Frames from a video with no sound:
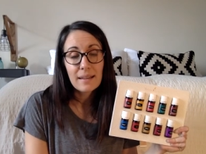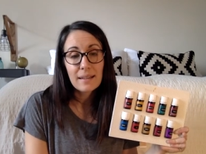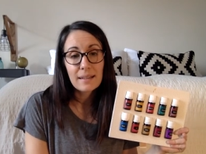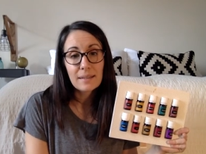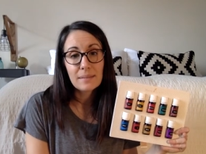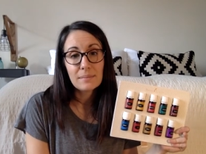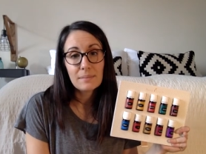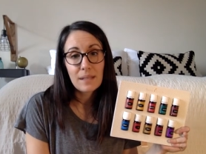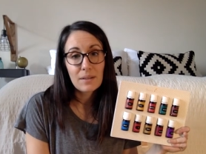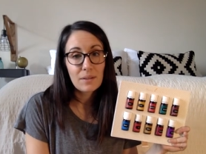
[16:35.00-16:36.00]
Um,
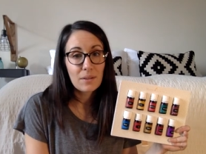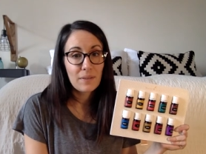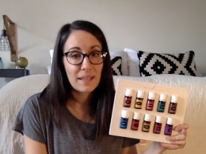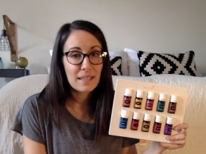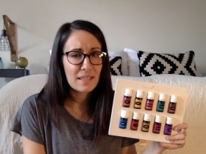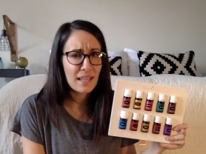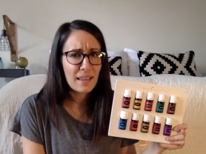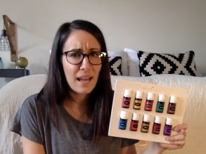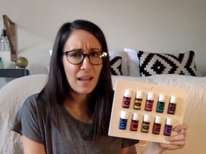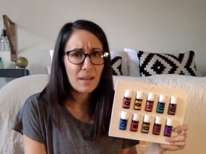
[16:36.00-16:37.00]
I don't know if I can say
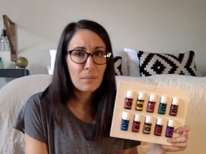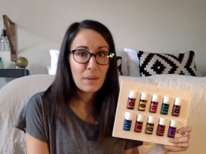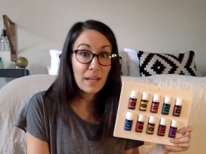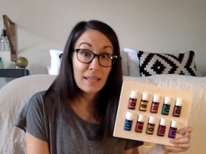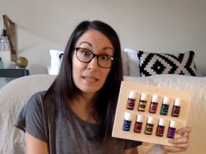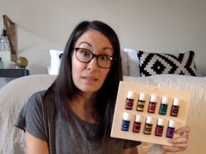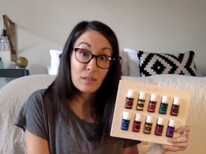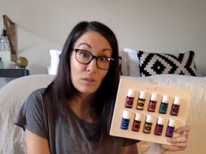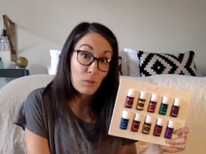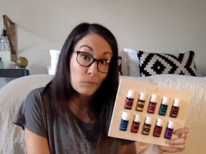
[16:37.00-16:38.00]
that, but I did,
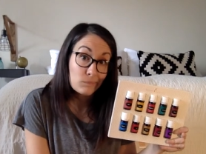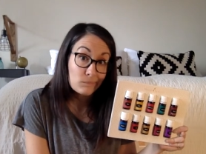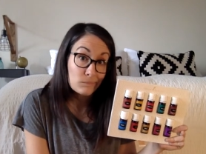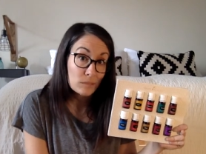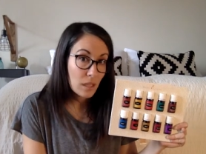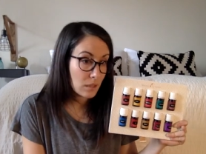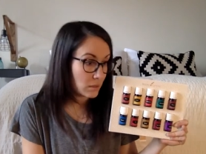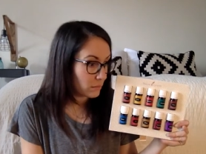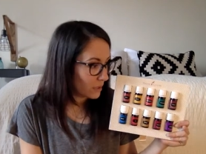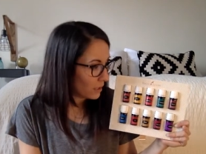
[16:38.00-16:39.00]
so I don't
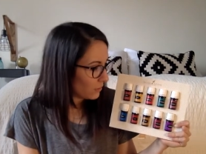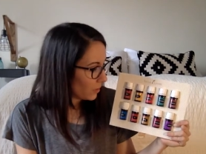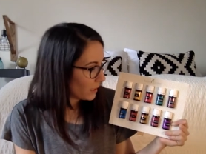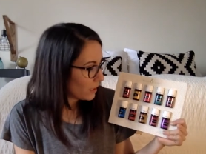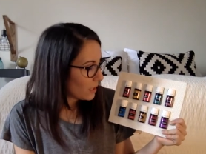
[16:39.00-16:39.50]
know, get over it.